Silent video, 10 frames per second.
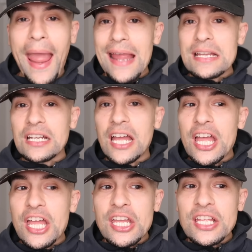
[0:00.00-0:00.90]
paint
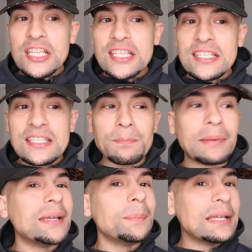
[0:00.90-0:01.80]
guns,
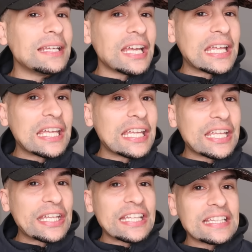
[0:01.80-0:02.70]
BB
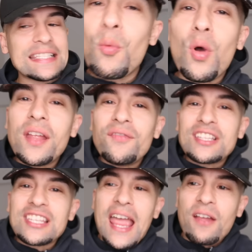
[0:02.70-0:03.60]
guns? But what if
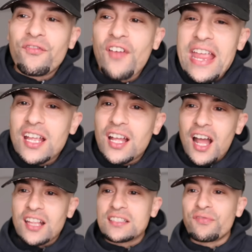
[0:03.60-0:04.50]
it's like fake
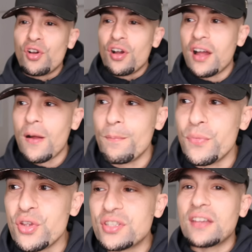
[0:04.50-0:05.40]
guns for a
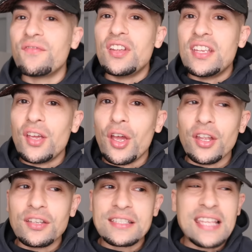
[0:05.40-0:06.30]
music
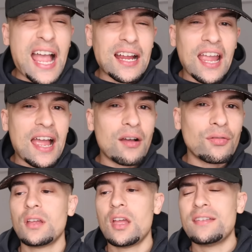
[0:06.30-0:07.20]
video? Does that
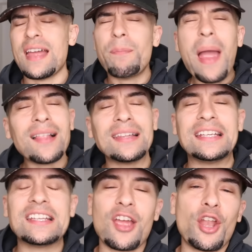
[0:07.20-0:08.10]
count? Now, apparently
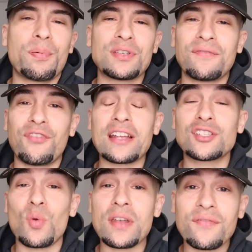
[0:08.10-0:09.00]
he can go to prison for like
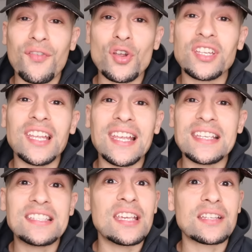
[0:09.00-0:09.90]
24
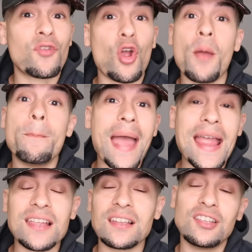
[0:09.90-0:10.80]
years just for
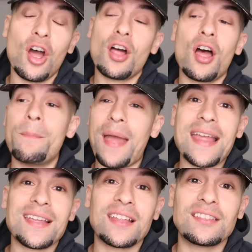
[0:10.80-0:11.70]
obeying, not
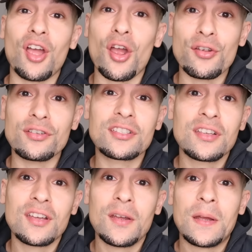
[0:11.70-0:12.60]
obeying those
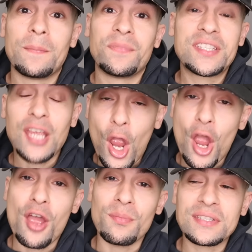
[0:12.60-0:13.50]

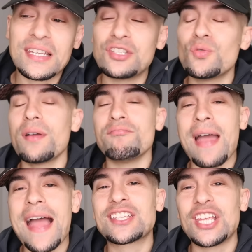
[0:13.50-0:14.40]
terms. Can you
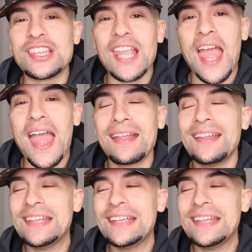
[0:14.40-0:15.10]
imagine that?